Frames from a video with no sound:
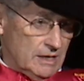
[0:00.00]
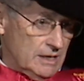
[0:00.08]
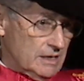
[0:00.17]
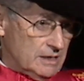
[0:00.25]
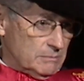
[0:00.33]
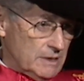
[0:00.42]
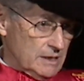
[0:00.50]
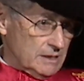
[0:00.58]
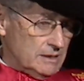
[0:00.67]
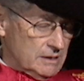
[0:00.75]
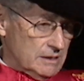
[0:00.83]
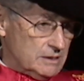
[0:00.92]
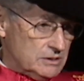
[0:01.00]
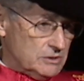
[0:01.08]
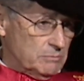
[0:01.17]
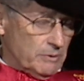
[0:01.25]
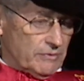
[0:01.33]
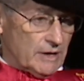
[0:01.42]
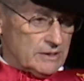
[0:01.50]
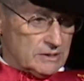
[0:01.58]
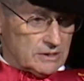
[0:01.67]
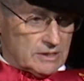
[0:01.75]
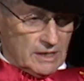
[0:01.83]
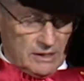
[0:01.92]
And my supervisor
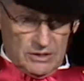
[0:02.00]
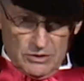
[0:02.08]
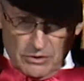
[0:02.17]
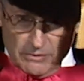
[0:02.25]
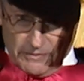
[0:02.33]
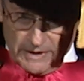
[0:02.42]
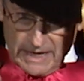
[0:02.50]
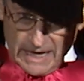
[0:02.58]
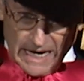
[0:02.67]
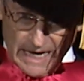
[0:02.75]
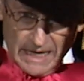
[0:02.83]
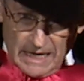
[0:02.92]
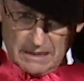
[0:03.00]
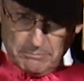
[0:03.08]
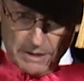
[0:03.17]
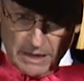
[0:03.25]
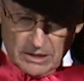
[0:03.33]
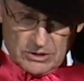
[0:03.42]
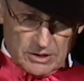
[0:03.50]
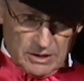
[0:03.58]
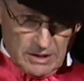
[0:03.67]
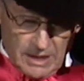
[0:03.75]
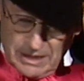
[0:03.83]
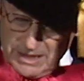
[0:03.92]
said, You've got to get a
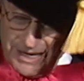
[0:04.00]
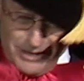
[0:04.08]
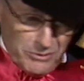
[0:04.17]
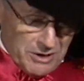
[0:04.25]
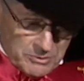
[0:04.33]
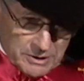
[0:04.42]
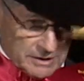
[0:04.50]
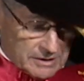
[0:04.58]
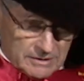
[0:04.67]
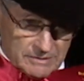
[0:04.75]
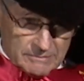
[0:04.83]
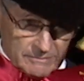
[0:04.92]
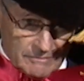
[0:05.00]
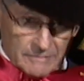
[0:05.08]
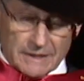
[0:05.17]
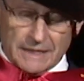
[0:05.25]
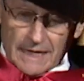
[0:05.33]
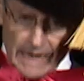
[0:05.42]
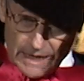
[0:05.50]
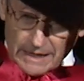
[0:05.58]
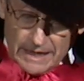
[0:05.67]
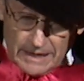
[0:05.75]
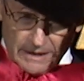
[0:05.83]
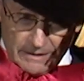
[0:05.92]
PhD. And I said, I don't want one. You got to
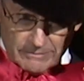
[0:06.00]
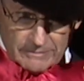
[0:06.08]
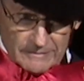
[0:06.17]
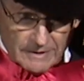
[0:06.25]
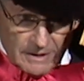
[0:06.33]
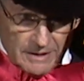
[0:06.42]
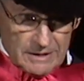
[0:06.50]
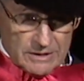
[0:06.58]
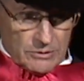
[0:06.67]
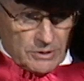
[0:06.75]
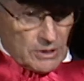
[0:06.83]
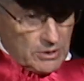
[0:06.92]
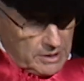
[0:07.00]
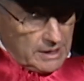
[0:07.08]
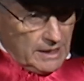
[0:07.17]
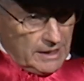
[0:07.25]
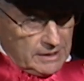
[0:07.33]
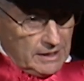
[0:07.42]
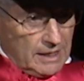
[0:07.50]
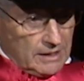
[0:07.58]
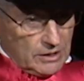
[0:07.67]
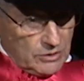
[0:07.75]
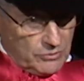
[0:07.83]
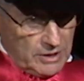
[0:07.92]
get it. So I said, okay, I'll
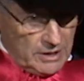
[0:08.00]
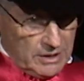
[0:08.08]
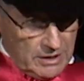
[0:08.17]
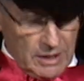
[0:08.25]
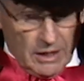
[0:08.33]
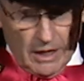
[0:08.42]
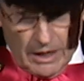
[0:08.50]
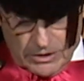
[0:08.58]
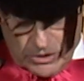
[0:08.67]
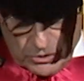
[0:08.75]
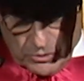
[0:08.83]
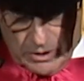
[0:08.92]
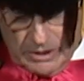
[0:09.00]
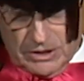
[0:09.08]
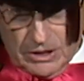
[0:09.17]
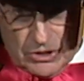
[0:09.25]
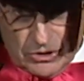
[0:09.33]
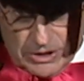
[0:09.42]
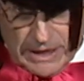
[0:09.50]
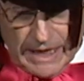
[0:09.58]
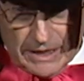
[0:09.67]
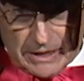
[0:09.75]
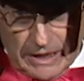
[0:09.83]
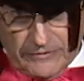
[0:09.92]
agree on two conditions that I
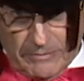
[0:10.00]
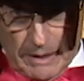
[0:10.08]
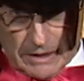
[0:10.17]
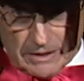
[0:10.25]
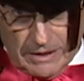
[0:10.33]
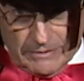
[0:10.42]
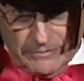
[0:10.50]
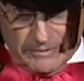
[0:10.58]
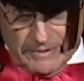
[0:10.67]
set for myself.